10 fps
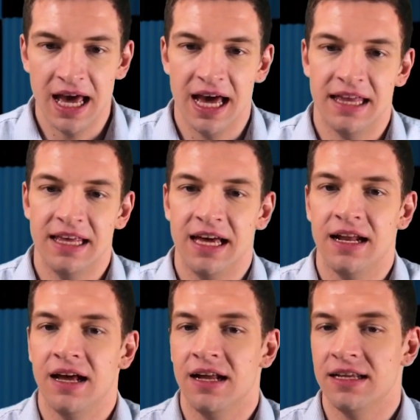And
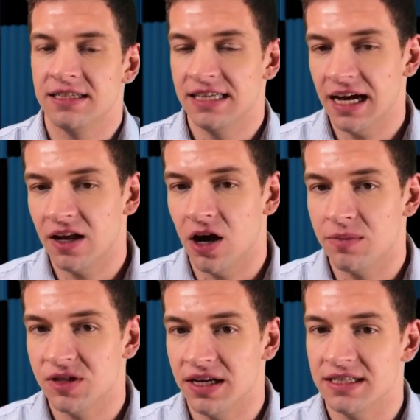then the second
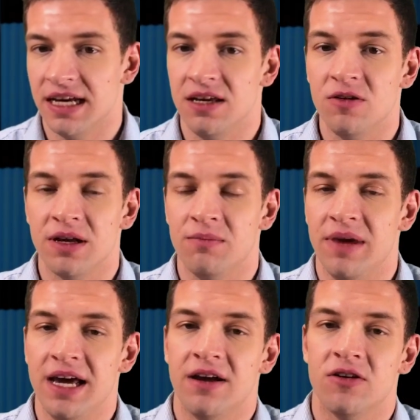option is that you can
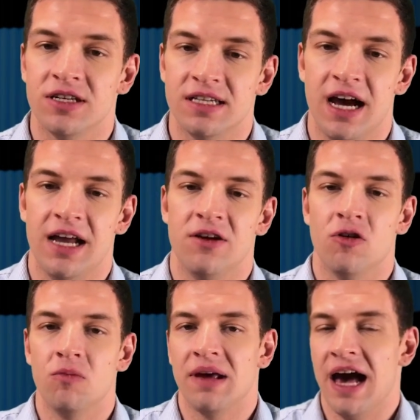make or design your
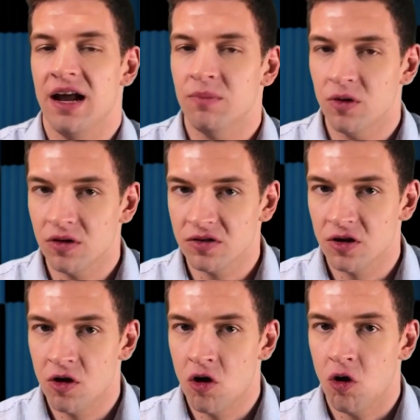own catapult
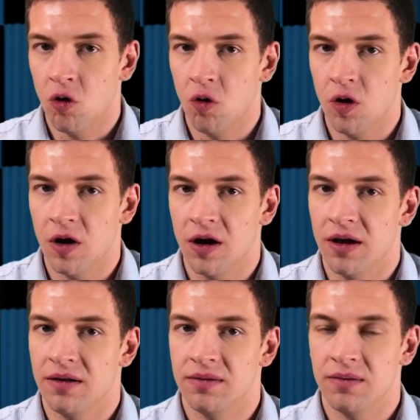
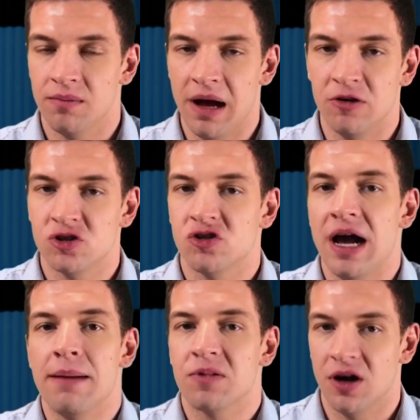or
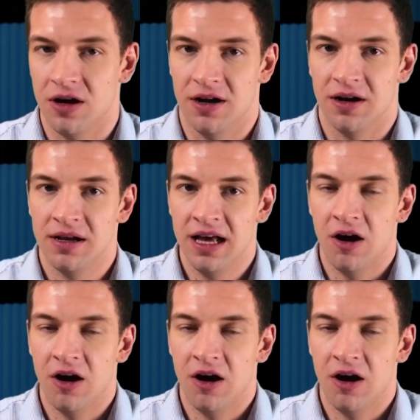mousetrap car.